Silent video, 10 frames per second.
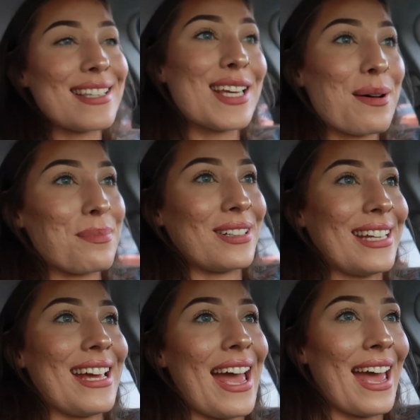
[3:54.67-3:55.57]
is
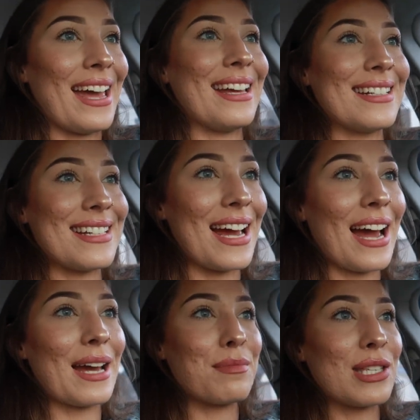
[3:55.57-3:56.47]
complete and
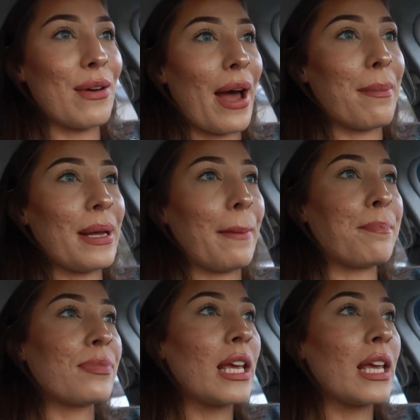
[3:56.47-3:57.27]
I'm so happy.